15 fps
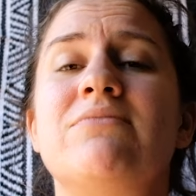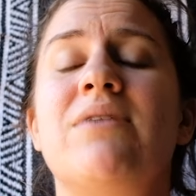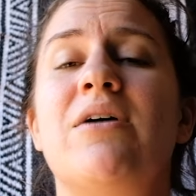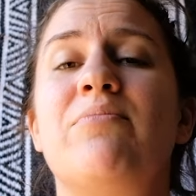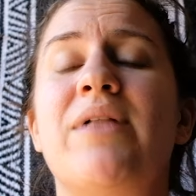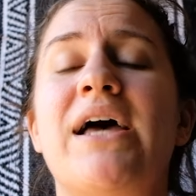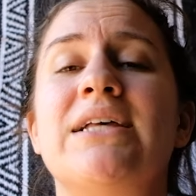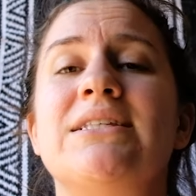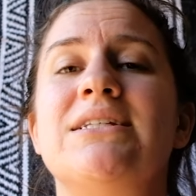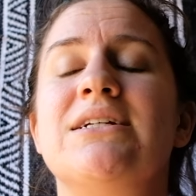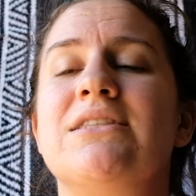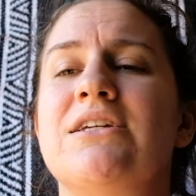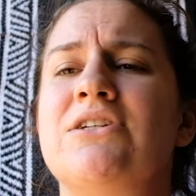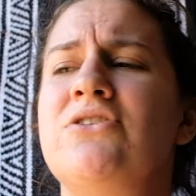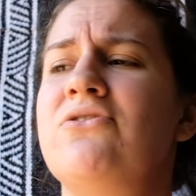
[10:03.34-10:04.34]
about
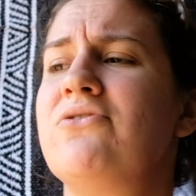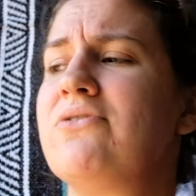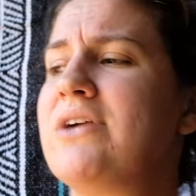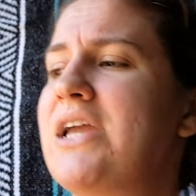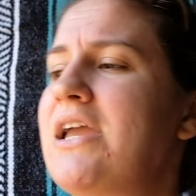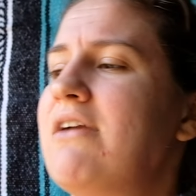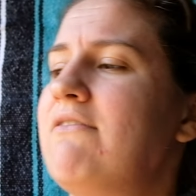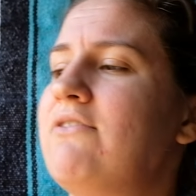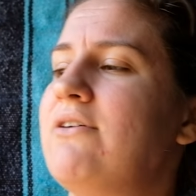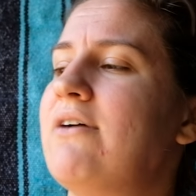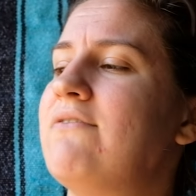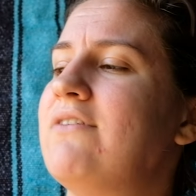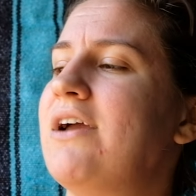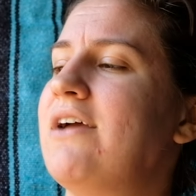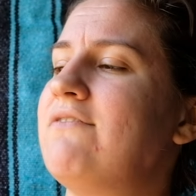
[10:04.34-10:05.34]
plastic that you don't care if you
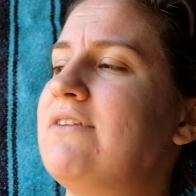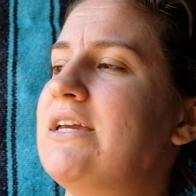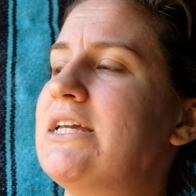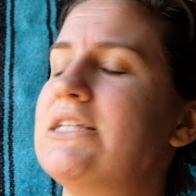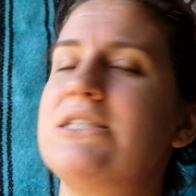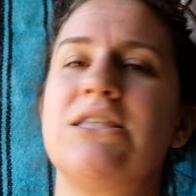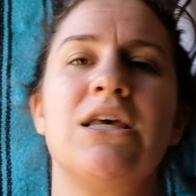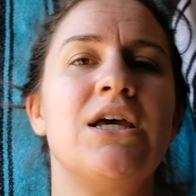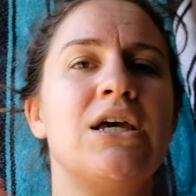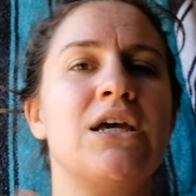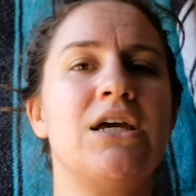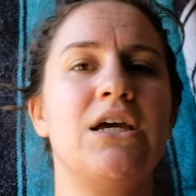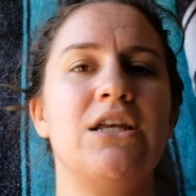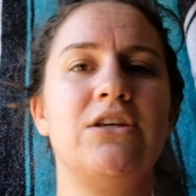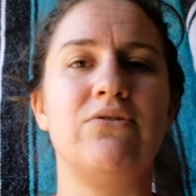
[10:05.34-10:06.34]
ever have kids
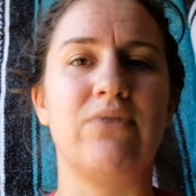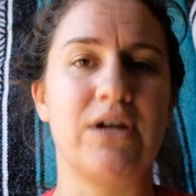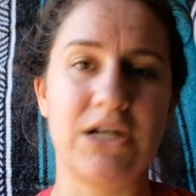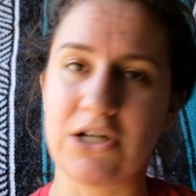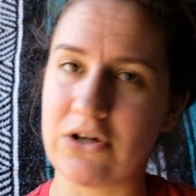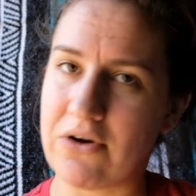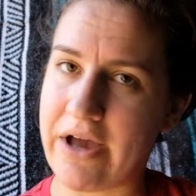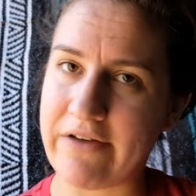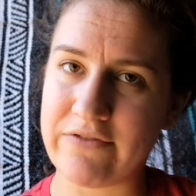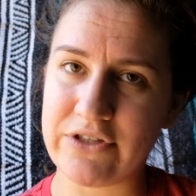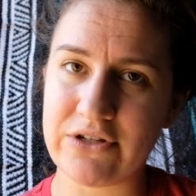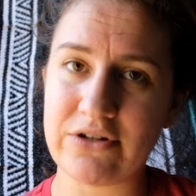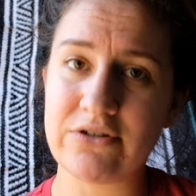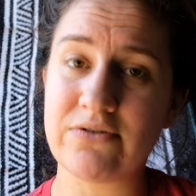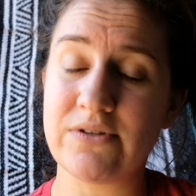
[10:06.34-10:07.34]
and you want to go have
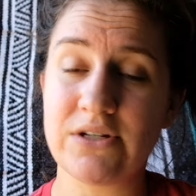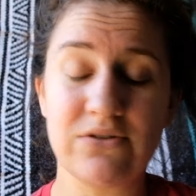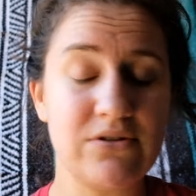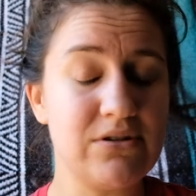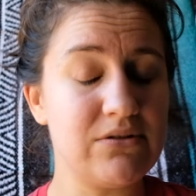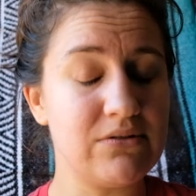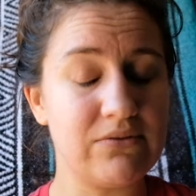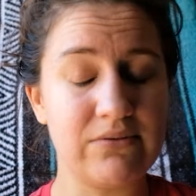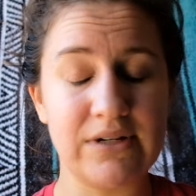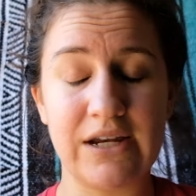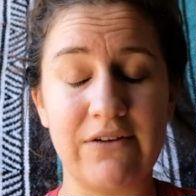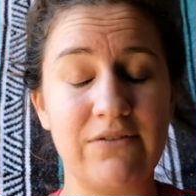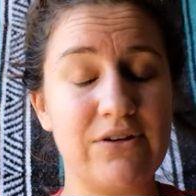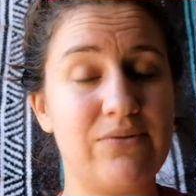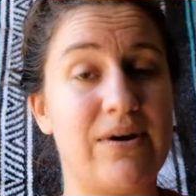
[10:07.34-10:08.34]
surgery. You do
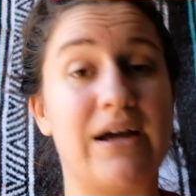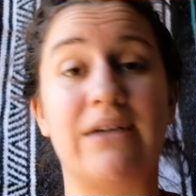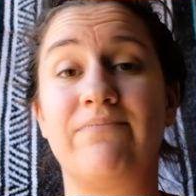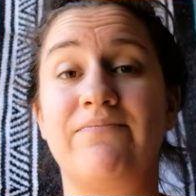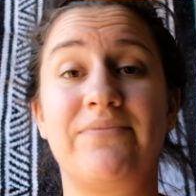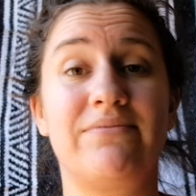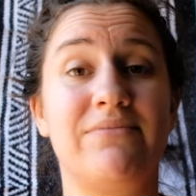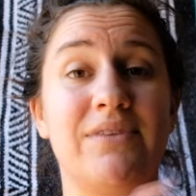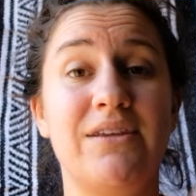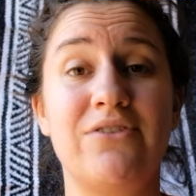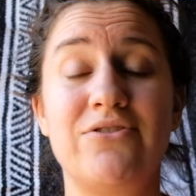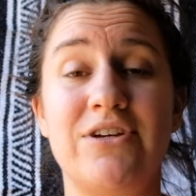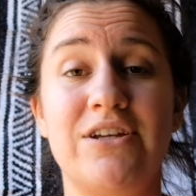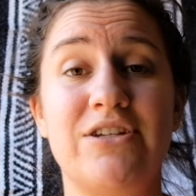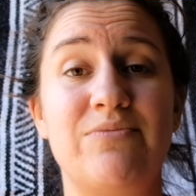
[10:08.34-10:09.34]
whatever you want, no
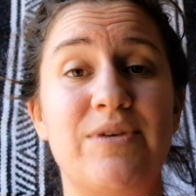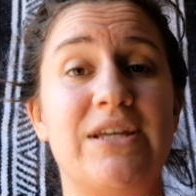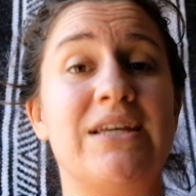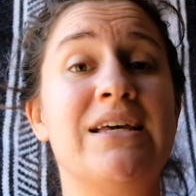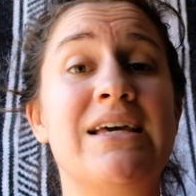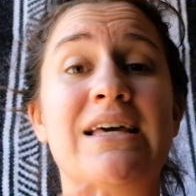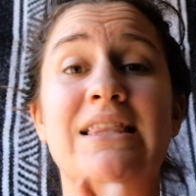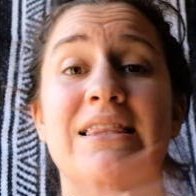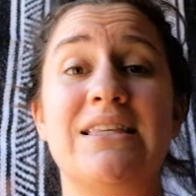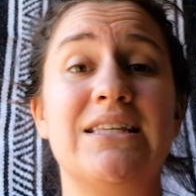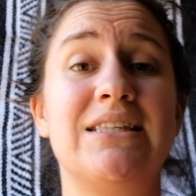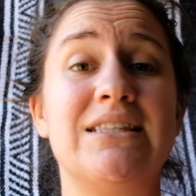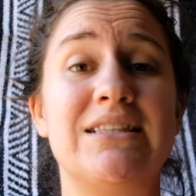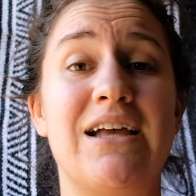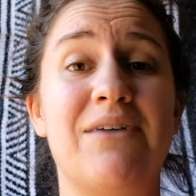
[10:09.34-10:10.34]
judgment. This
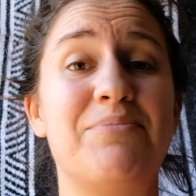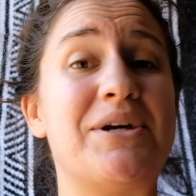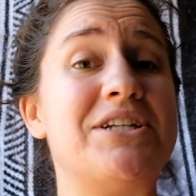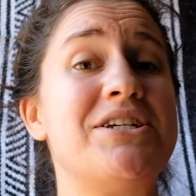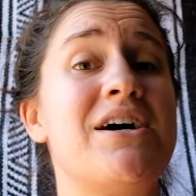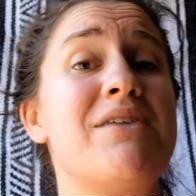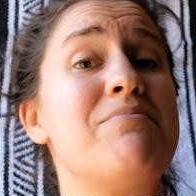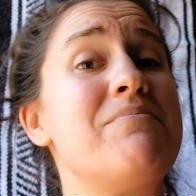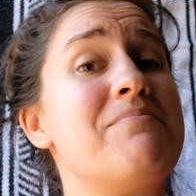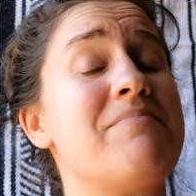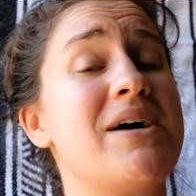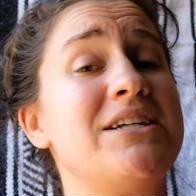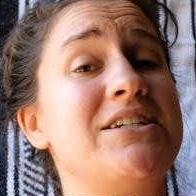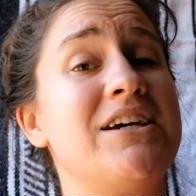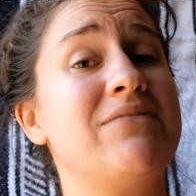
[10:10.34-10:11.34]
is not my job.
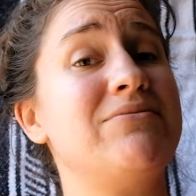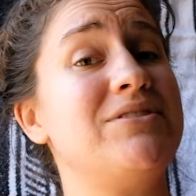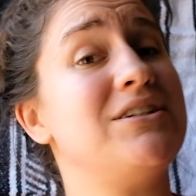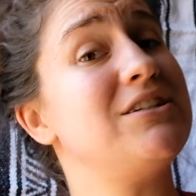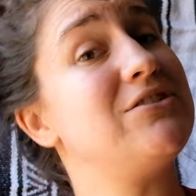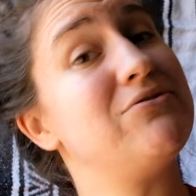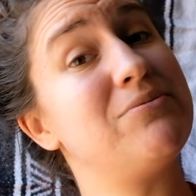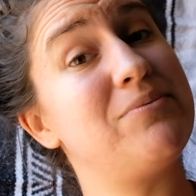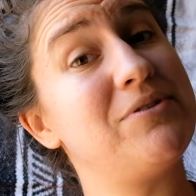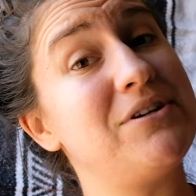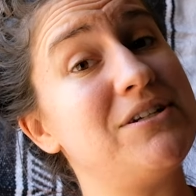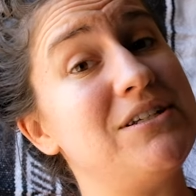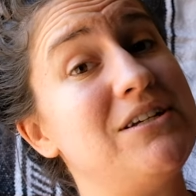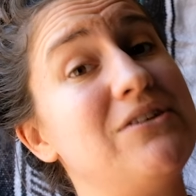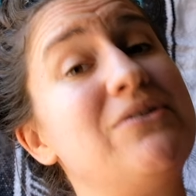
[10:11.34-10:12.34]
My job is just to
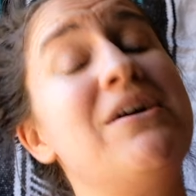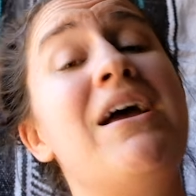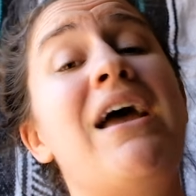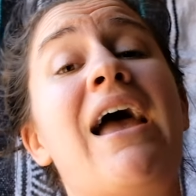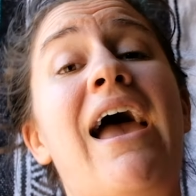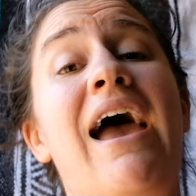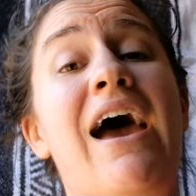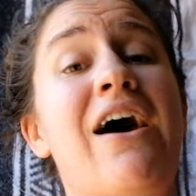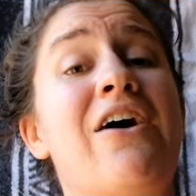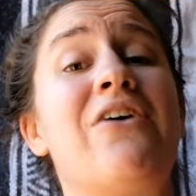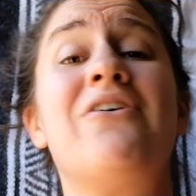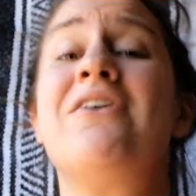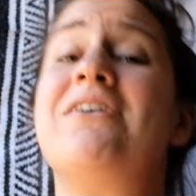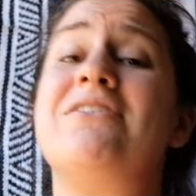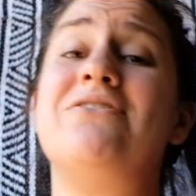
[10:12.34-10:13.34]
report to you how
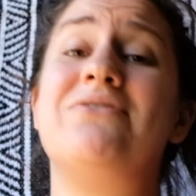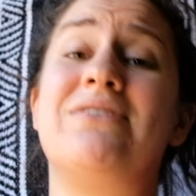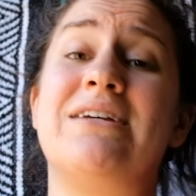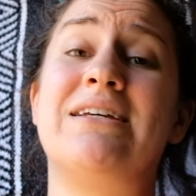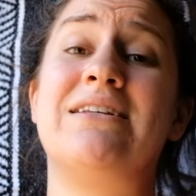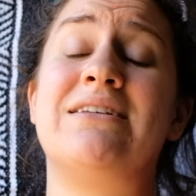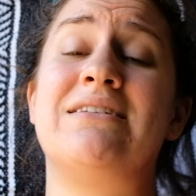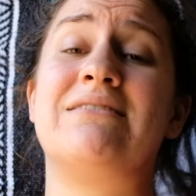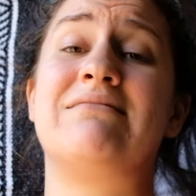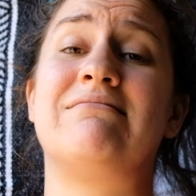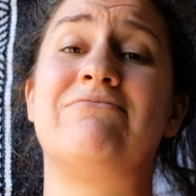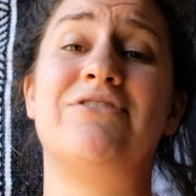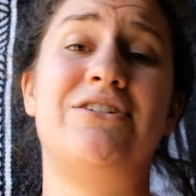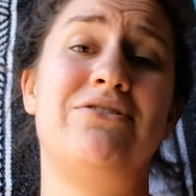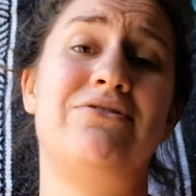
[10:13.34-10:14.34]
you can
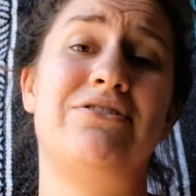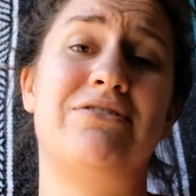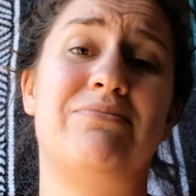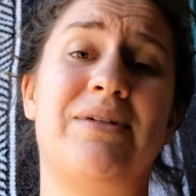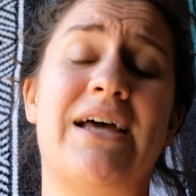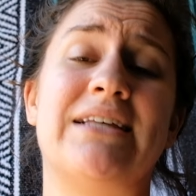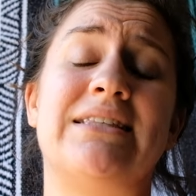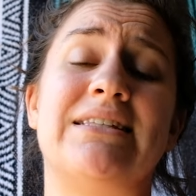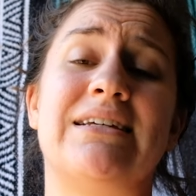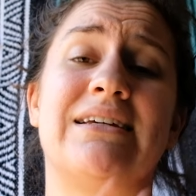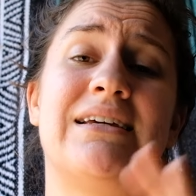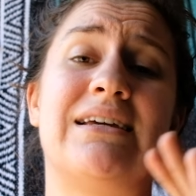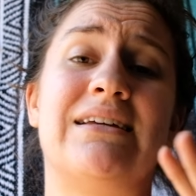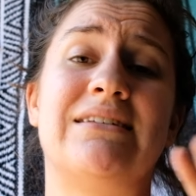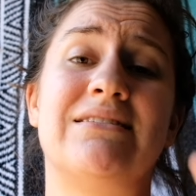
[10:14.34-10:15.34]
reduce your plastic.
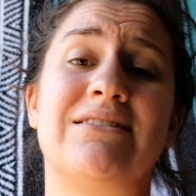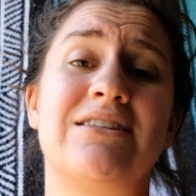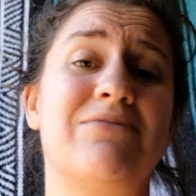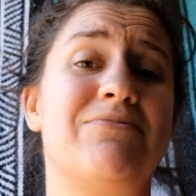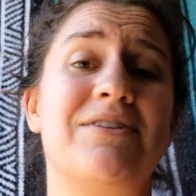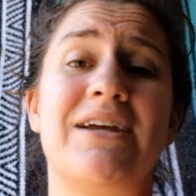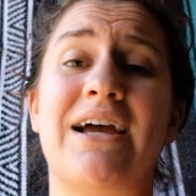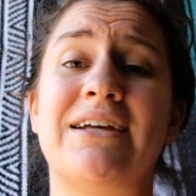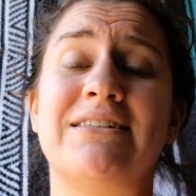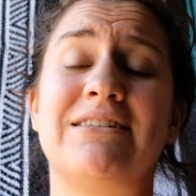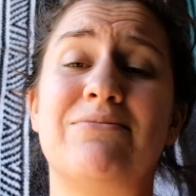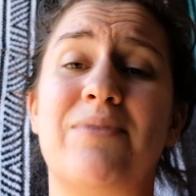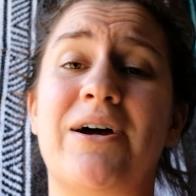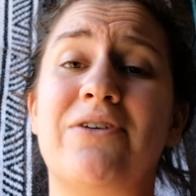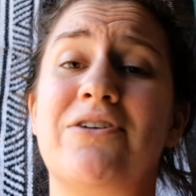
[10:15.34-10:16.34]
And someone asked
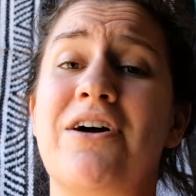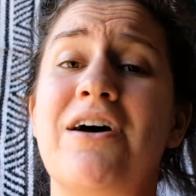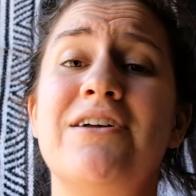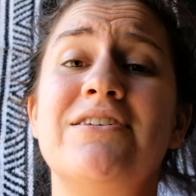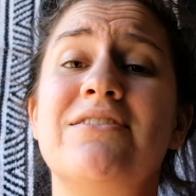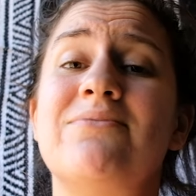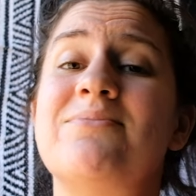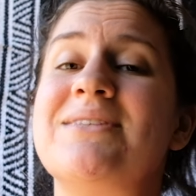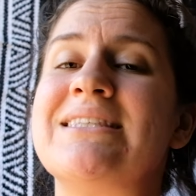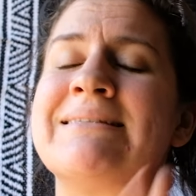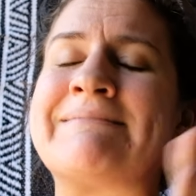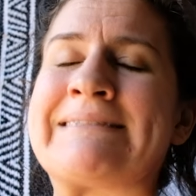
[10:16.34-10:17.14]
about condoms.